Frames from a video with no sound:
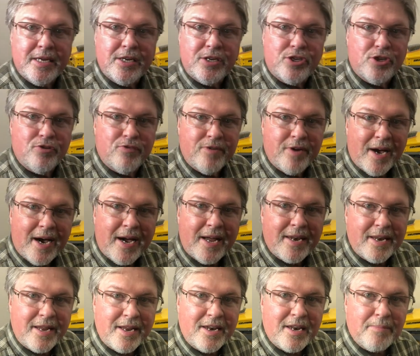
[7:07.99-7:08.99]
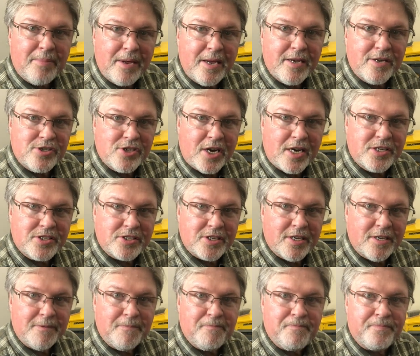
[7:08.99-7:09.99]
do not need to be
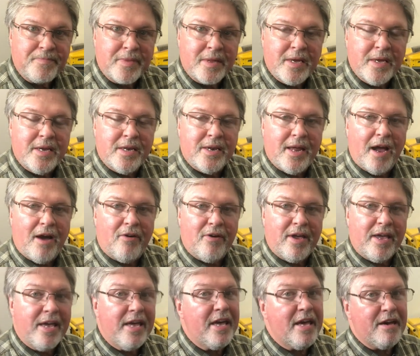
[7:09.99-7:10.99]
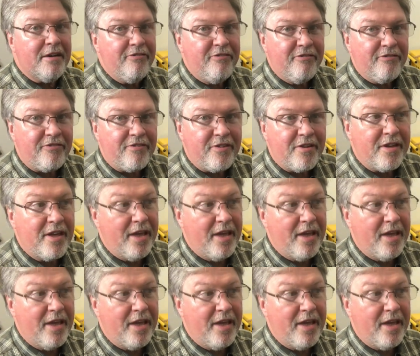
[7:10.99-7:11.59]
adjusted. Now, if